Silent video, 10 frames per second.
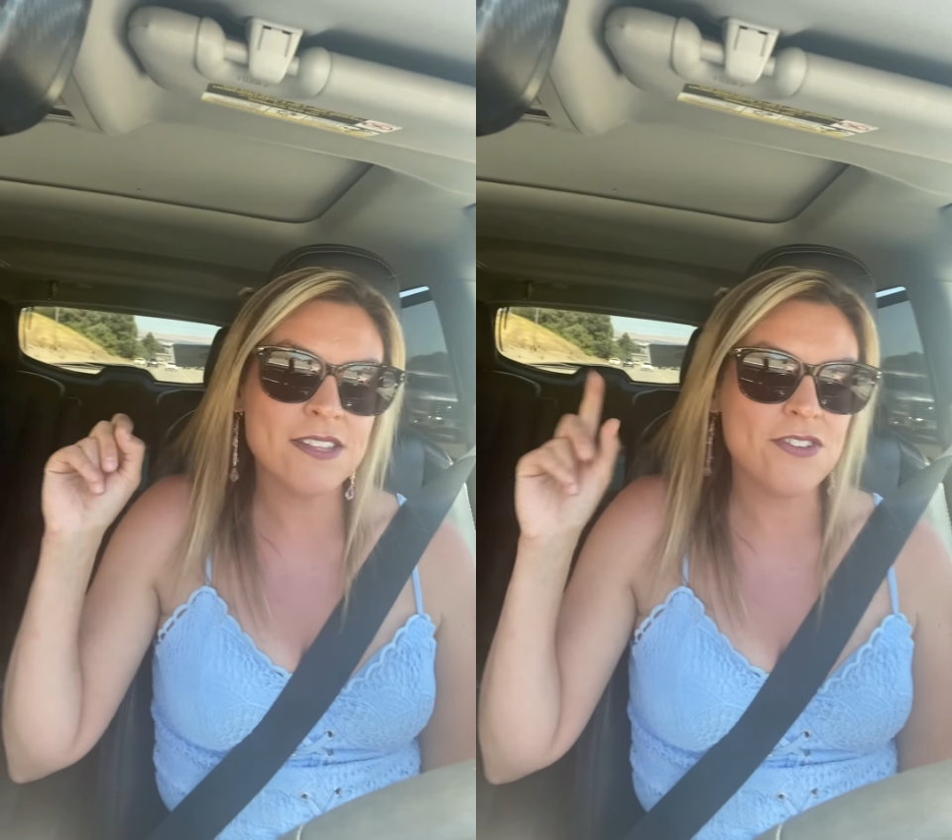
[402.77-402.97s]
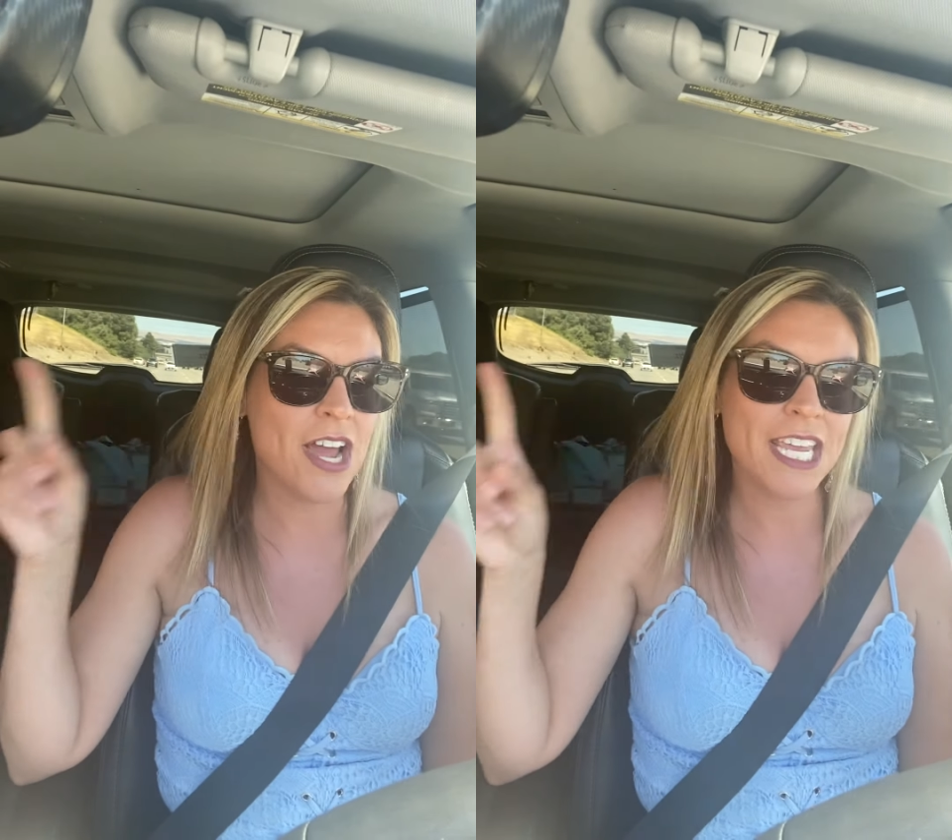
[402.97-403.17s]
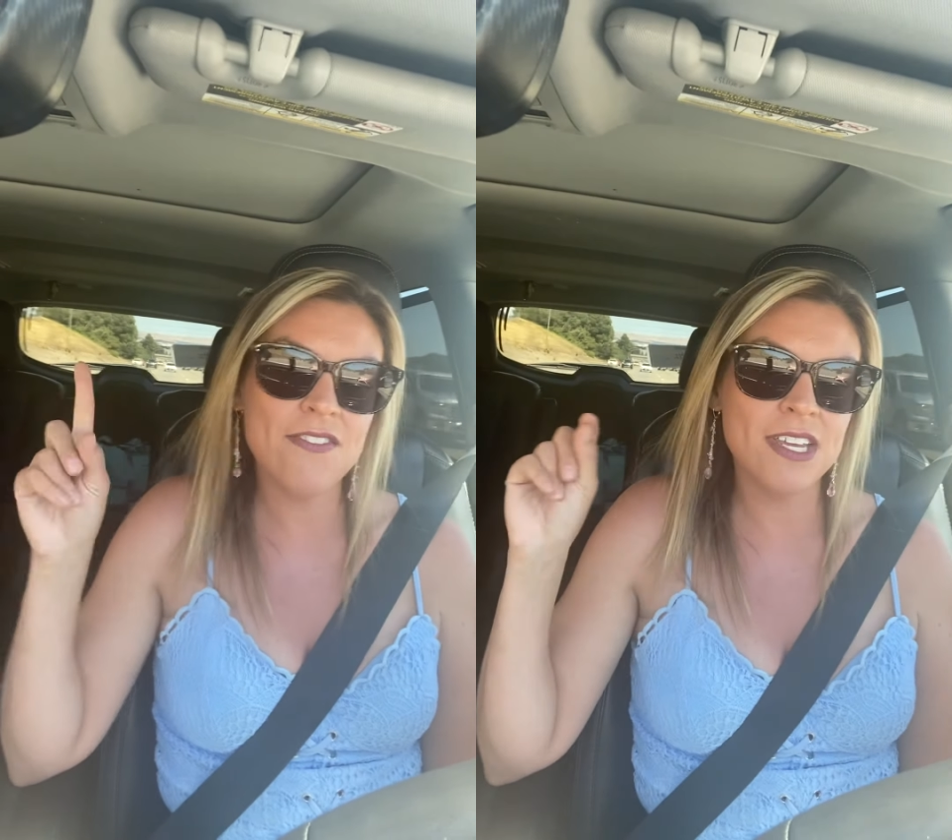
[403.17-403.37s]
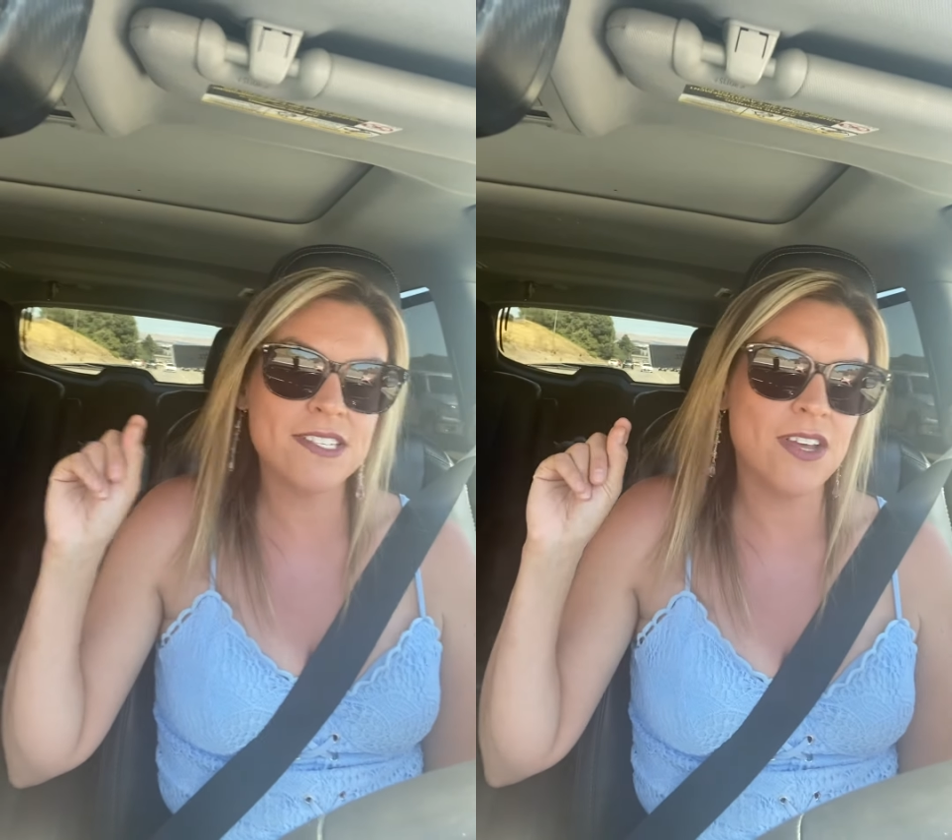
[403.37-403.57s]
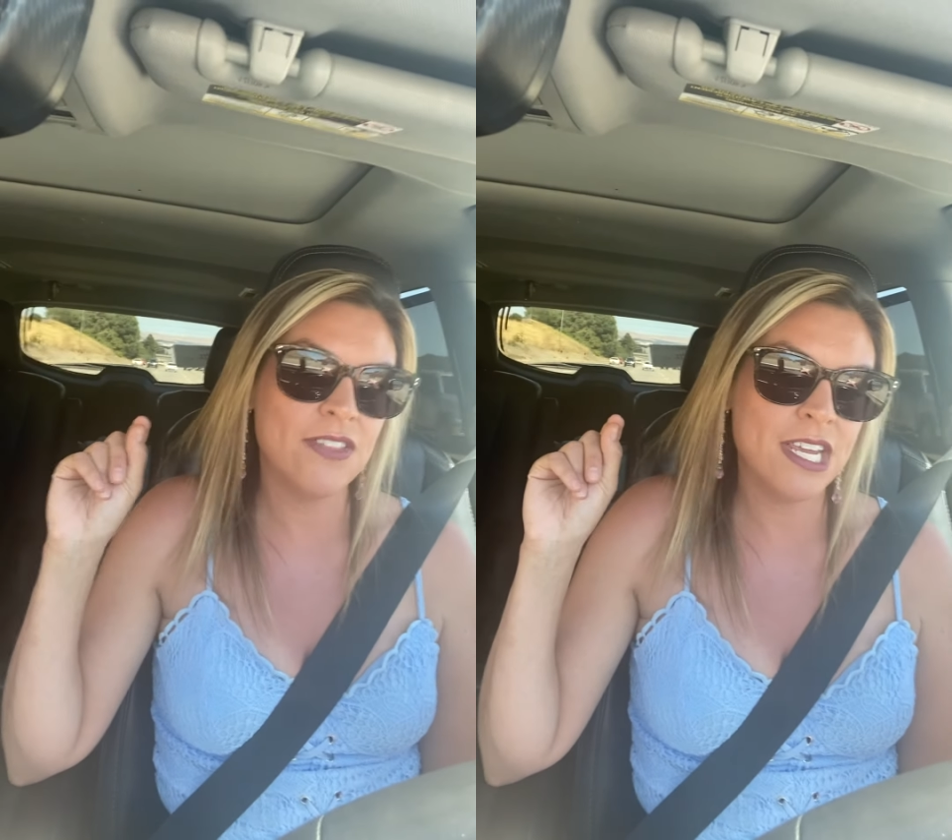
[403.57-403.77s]
they're not giving
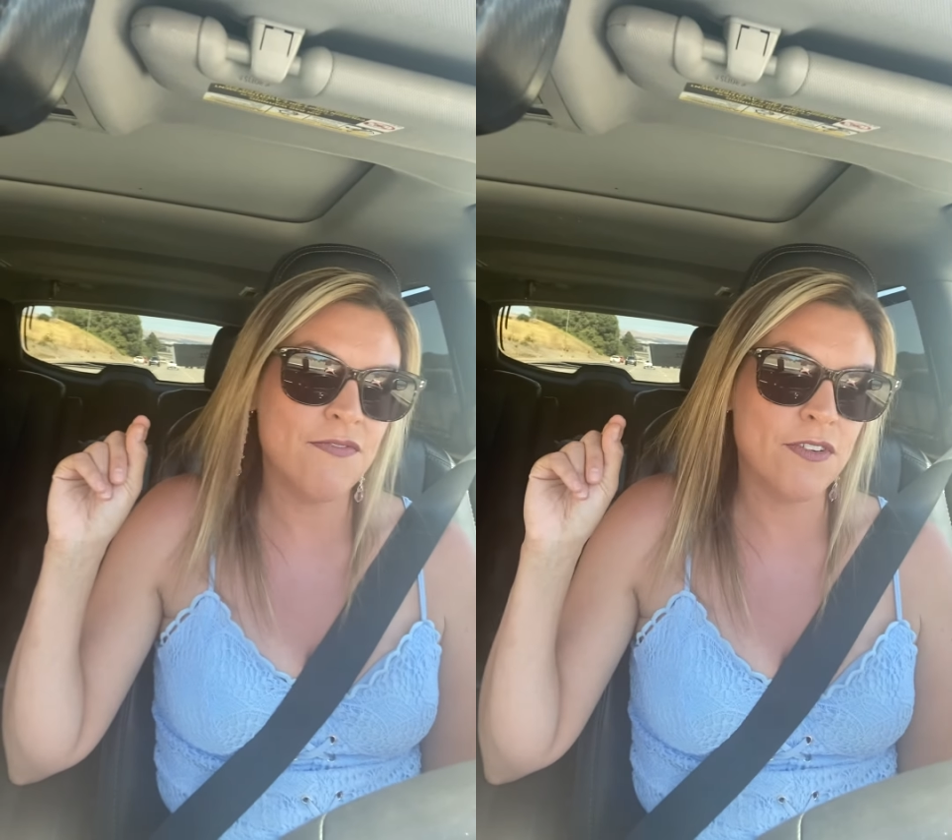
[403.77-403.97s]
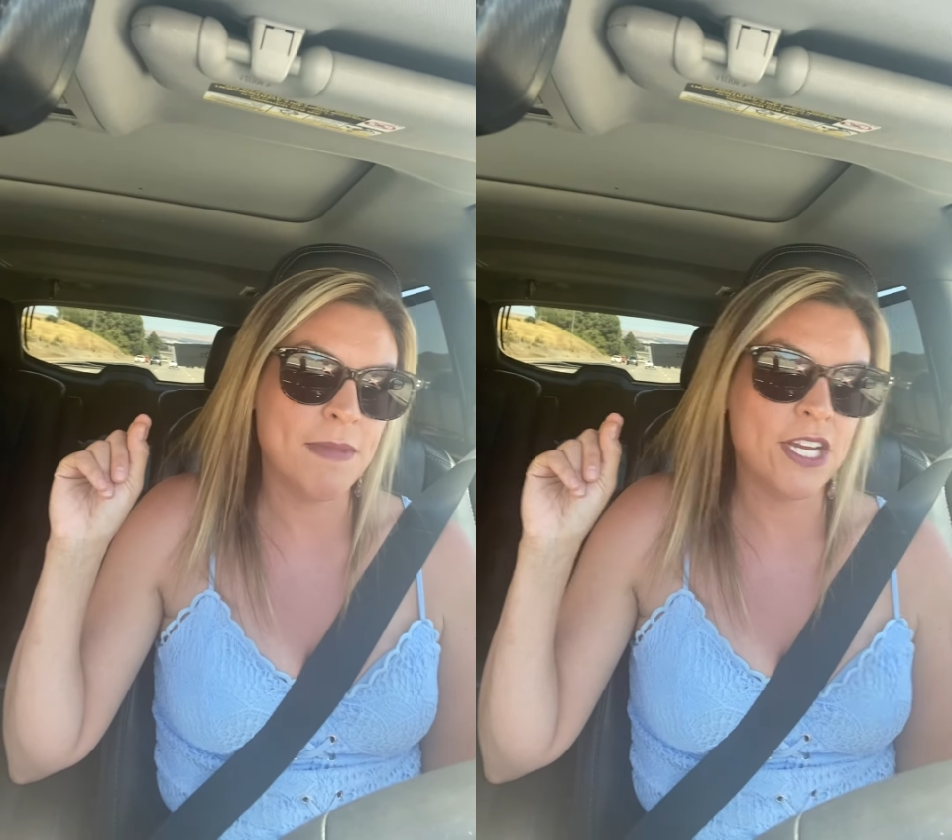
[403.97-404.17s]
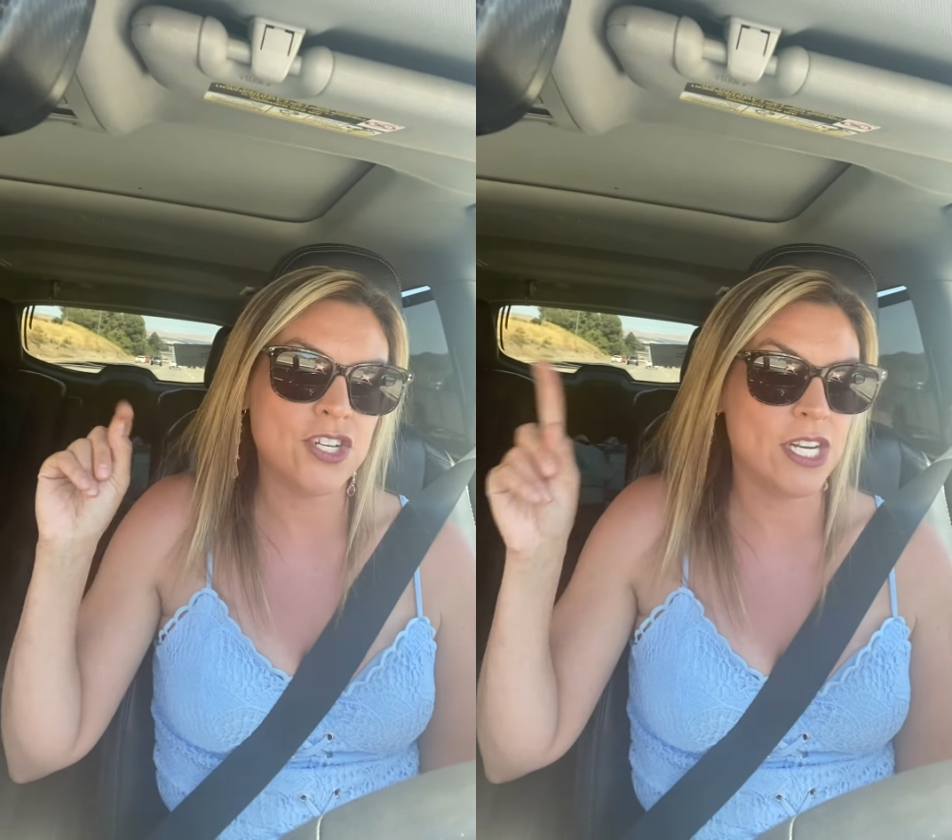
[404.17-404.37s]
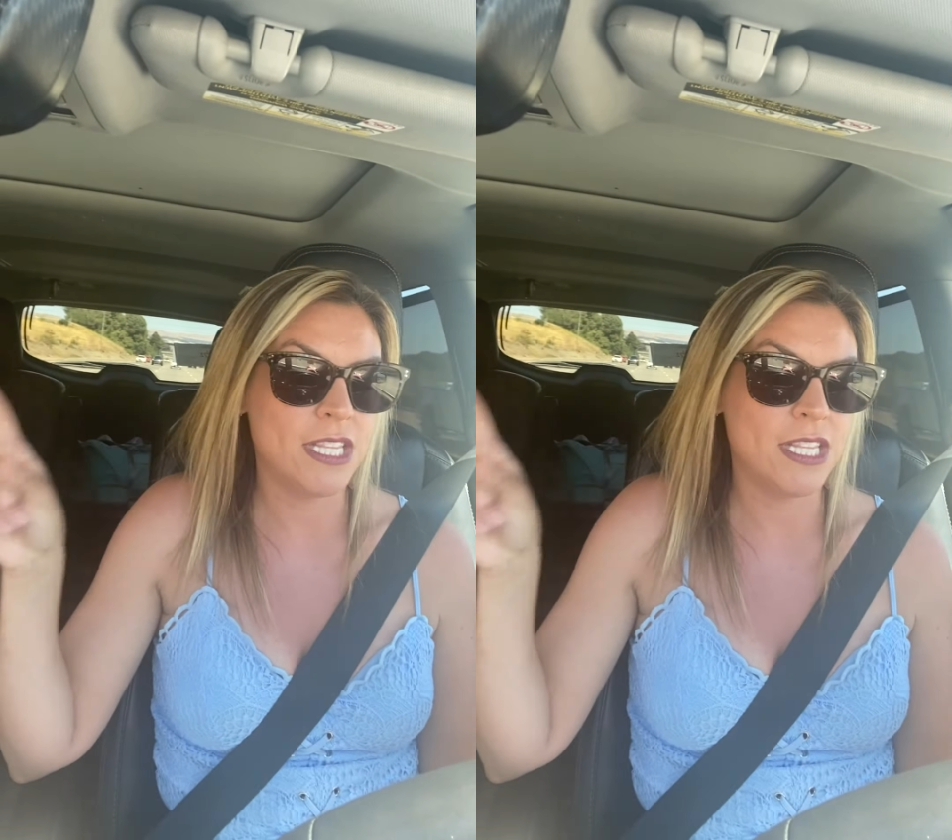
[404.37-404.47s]
us all the information,